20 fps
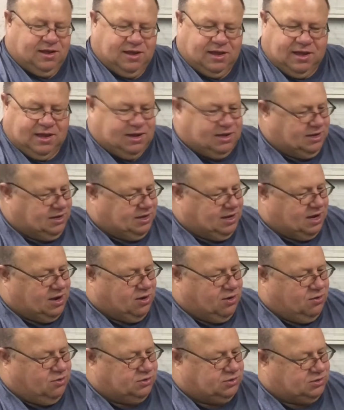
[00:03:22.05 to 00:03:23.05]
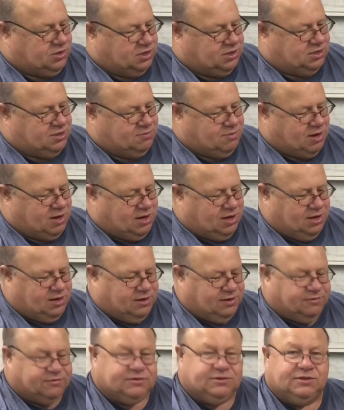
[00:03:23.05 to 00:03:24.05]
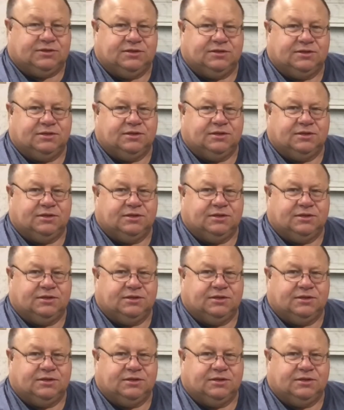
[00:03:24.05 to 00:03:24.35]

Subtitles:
and it got all stuck to my gloves.